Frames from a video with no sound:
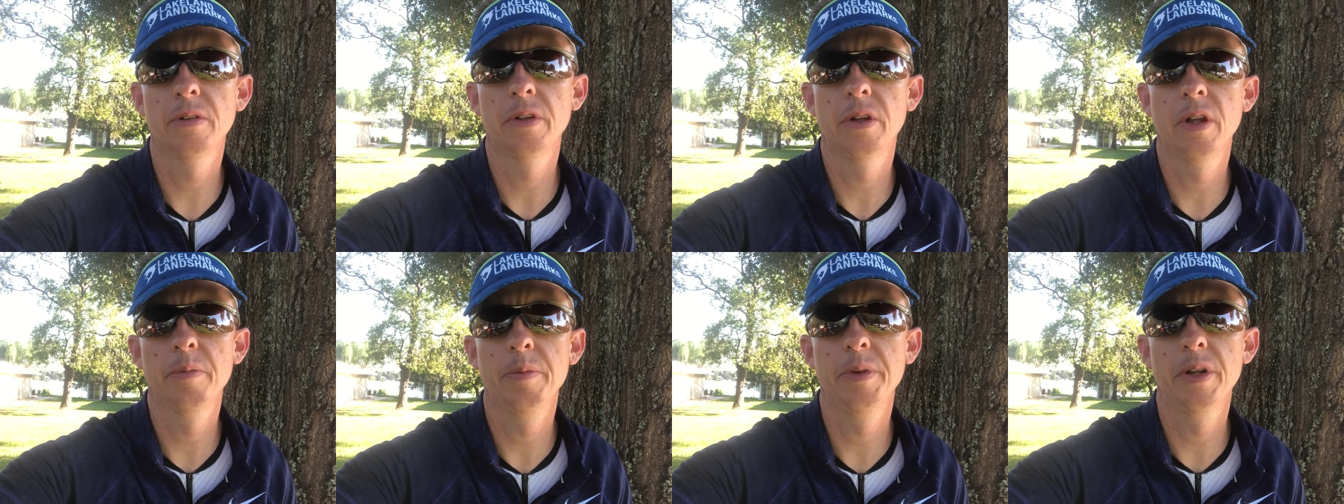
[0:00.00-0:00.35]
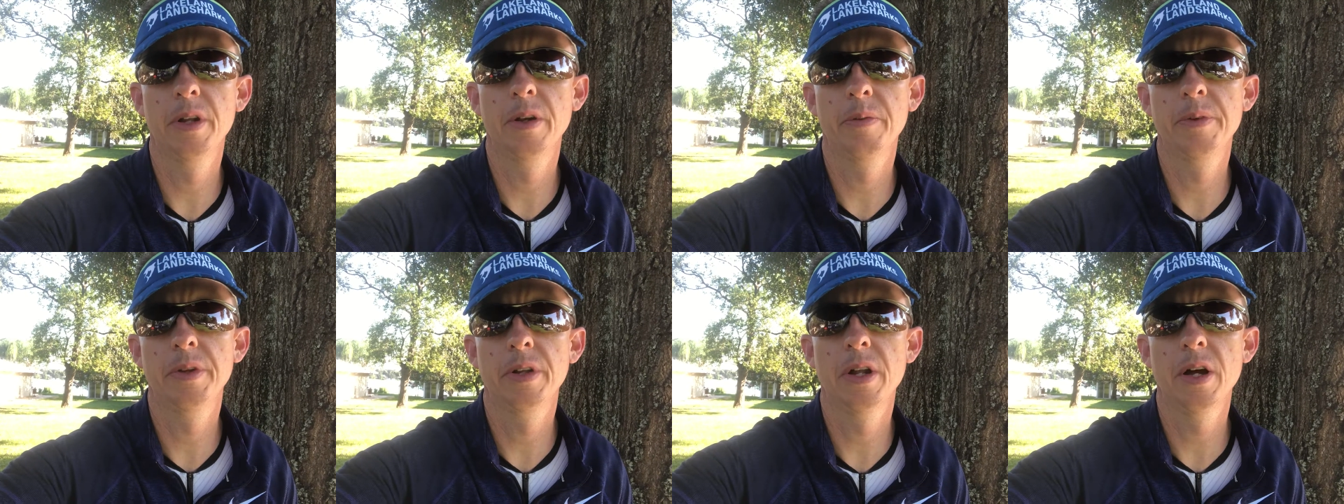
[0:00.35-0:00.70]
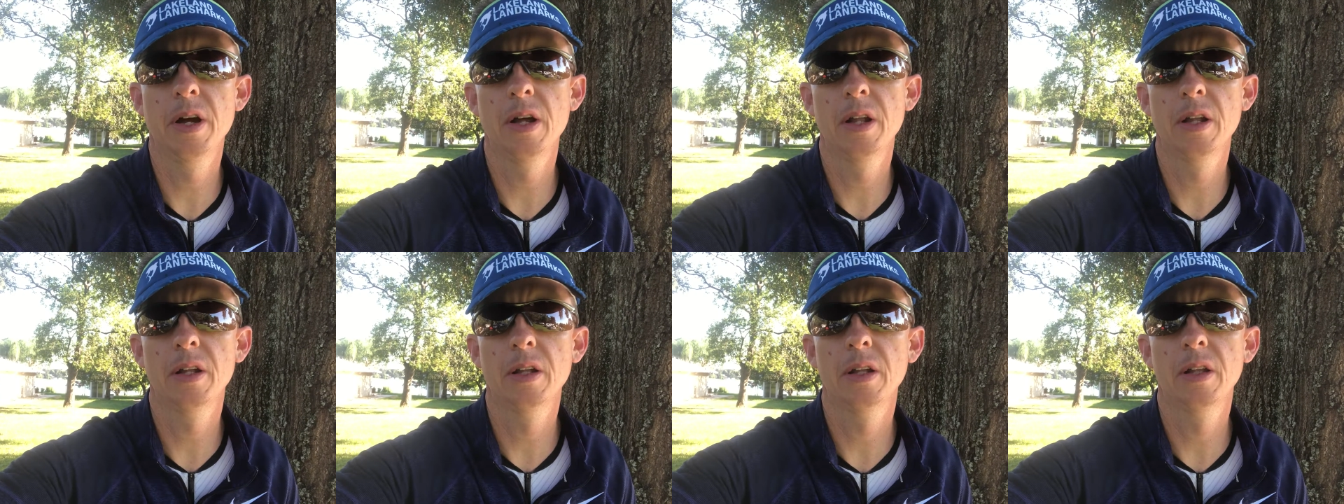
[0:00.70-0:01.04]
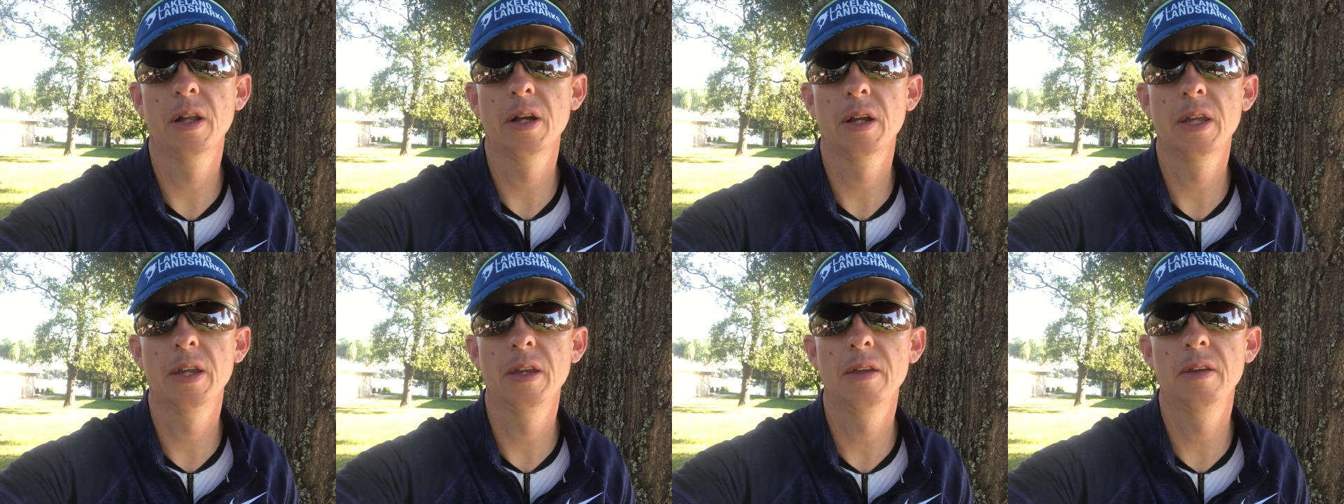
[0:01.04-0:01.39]

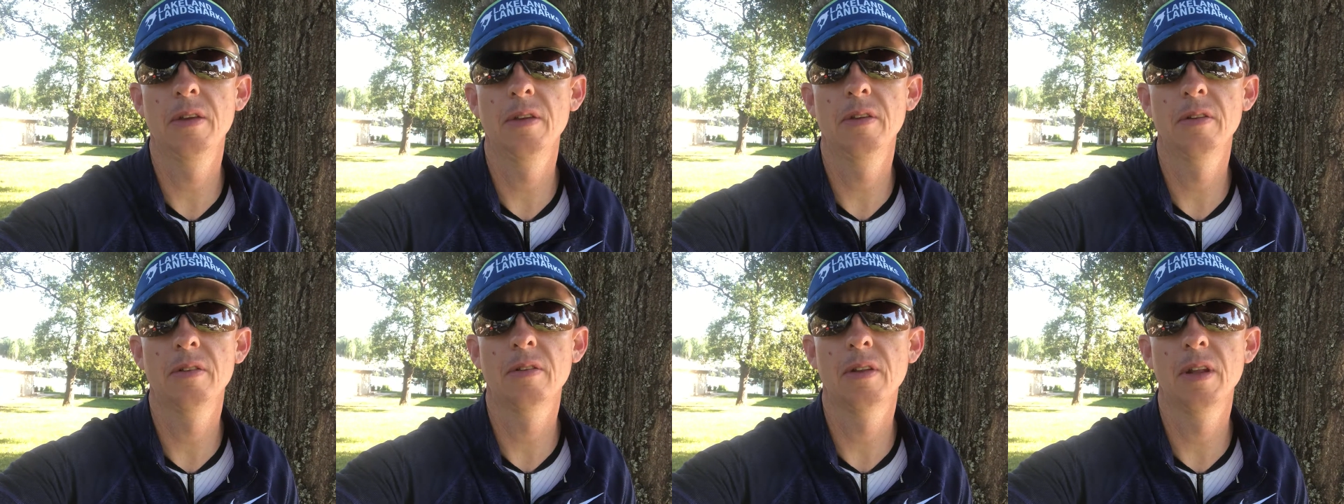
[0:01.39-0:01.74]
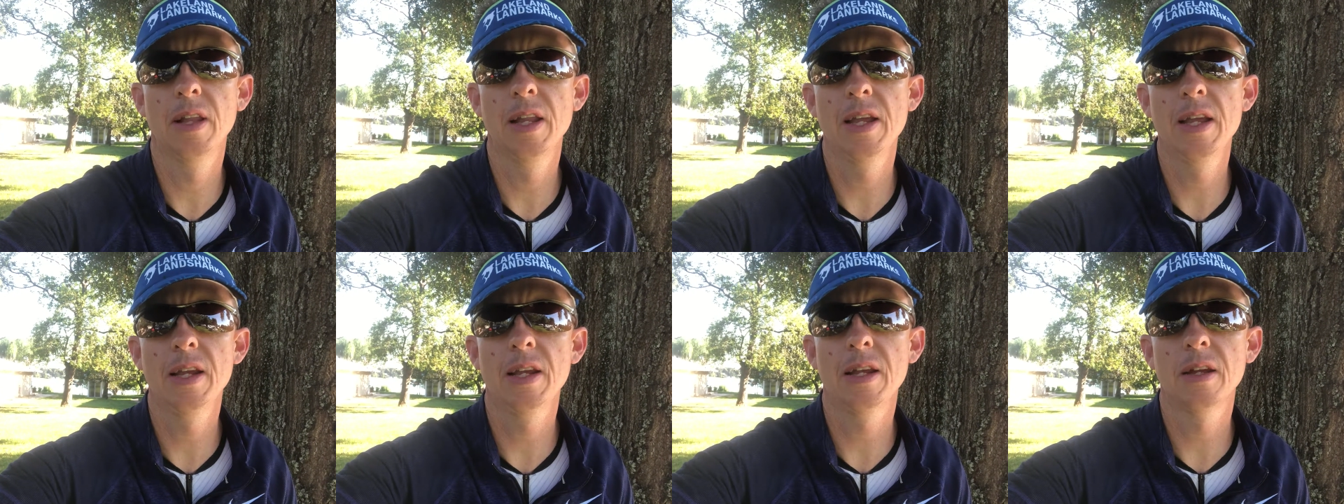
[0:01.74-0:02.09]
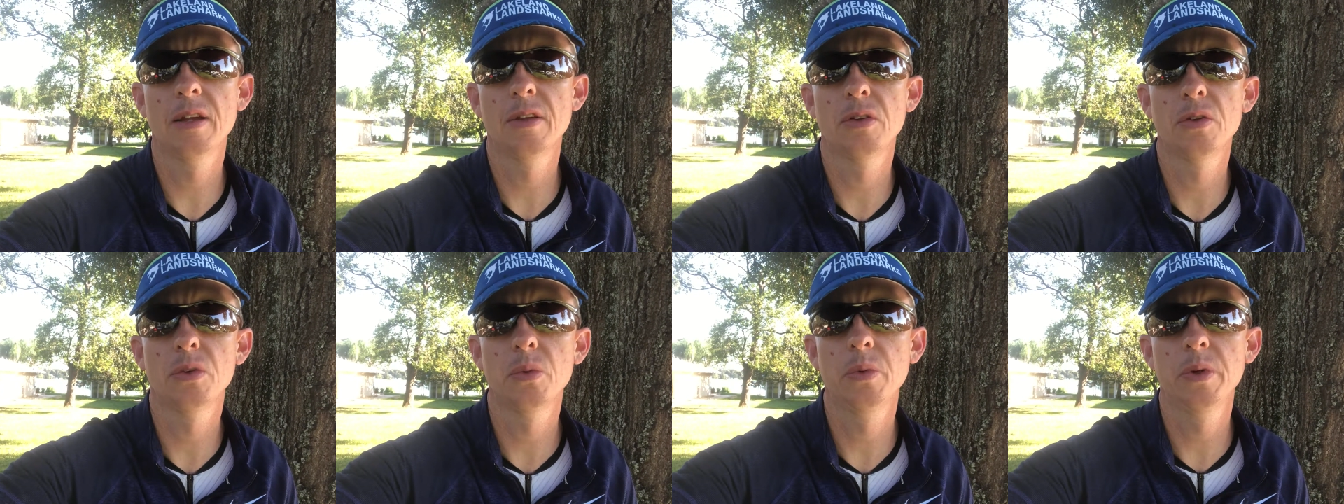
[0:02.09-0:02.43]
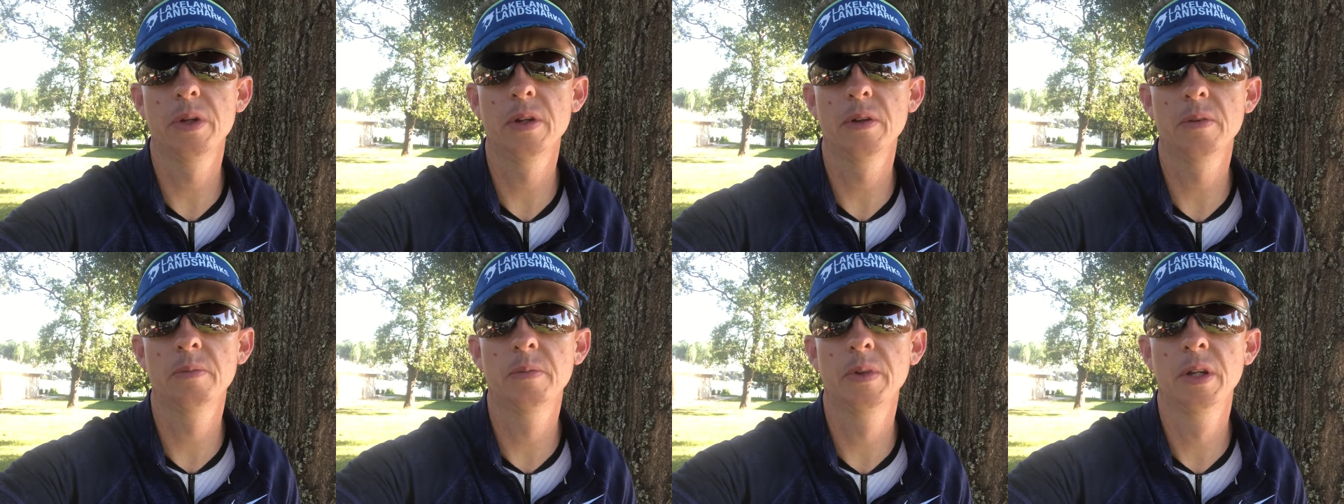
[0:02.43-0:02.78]

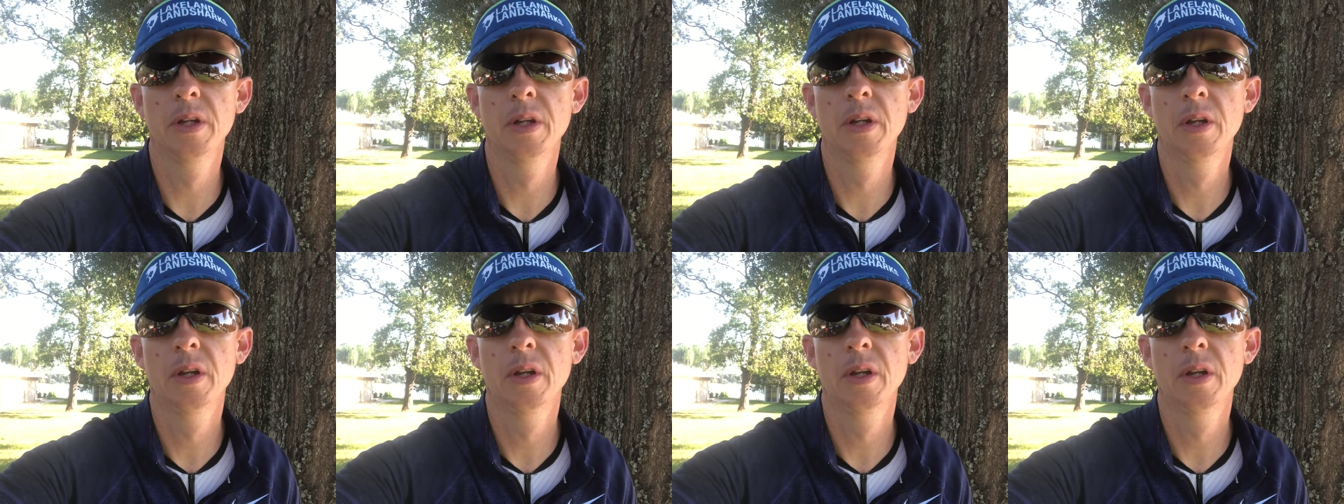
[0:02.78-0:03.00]
www.luckyslakeswim